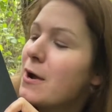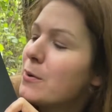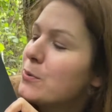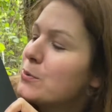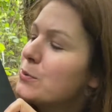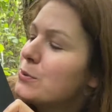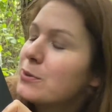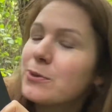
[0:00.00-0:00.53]

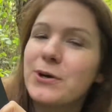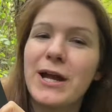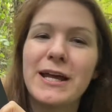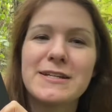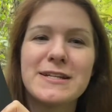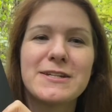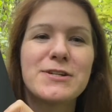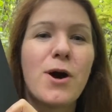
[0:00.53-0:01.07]
who
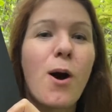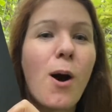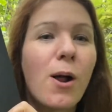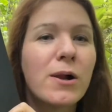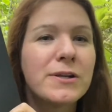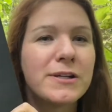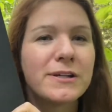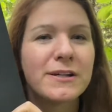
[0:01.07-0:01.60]
created
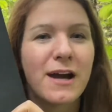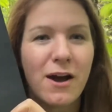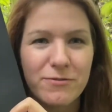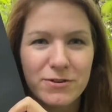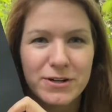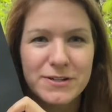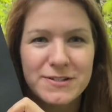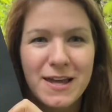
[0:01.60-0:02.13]
all the
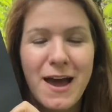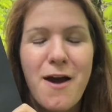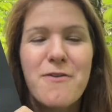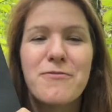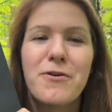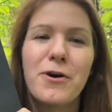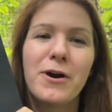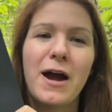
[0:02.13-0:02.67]
covers
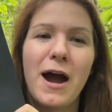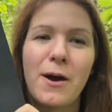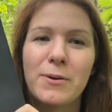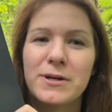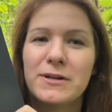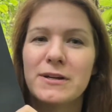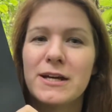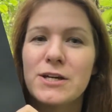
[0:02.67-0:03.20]
for
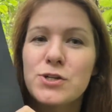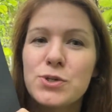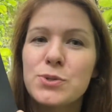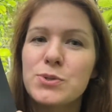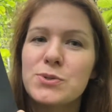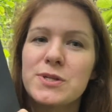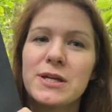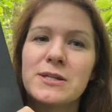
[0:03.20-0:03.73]
our
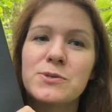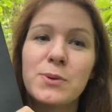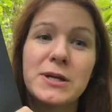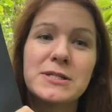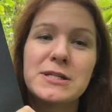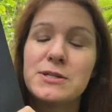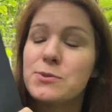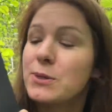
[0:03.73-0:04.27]
issues in
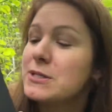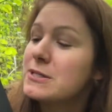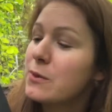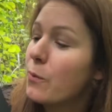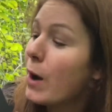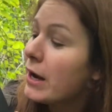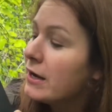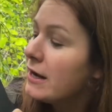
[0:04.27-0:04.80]

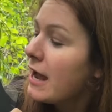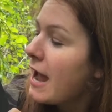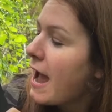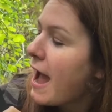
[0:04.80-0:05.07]
2021,